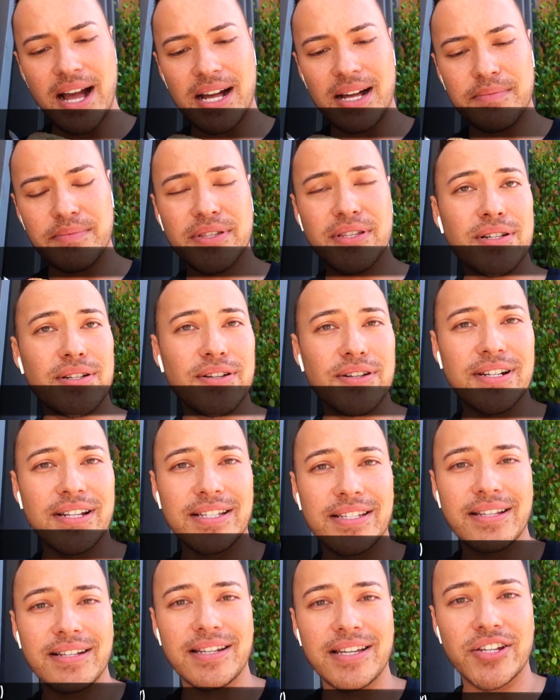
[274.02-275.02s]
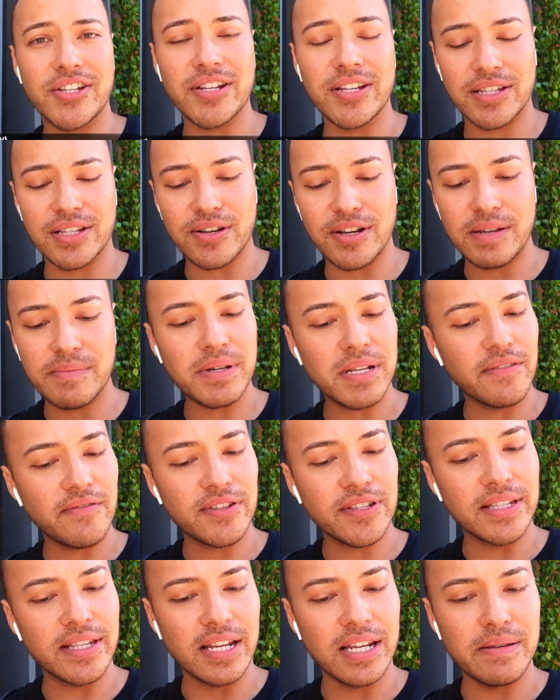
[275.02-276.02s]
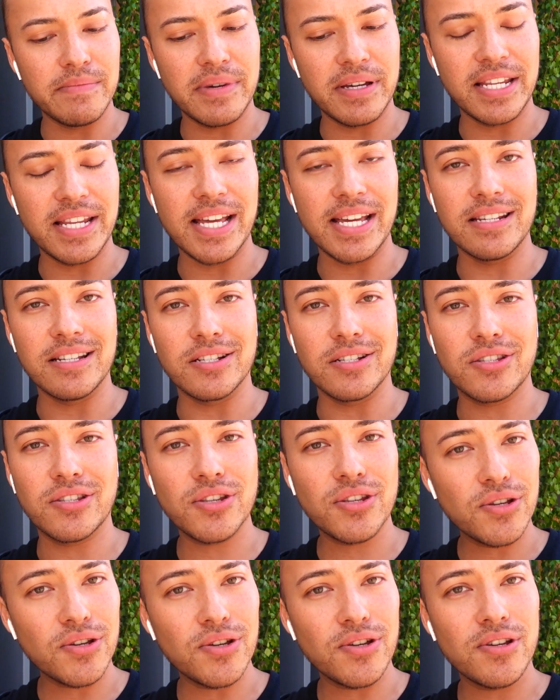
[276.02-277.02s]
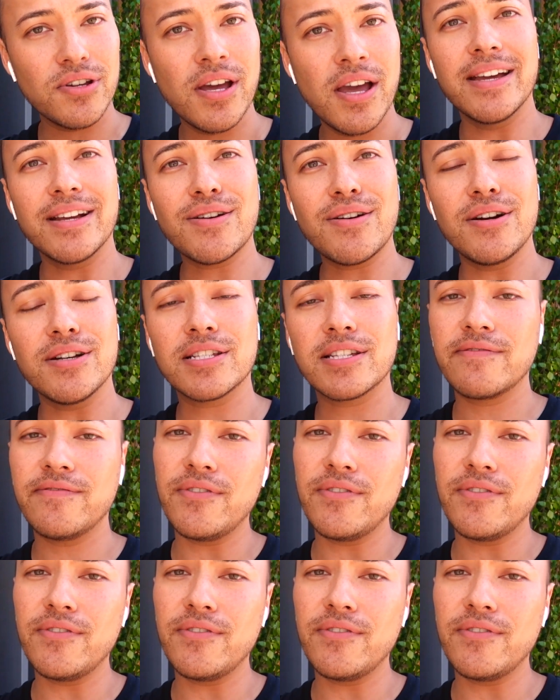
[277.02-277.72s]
absolutely delicious. It's got a bit of cinnamon in it too. It costs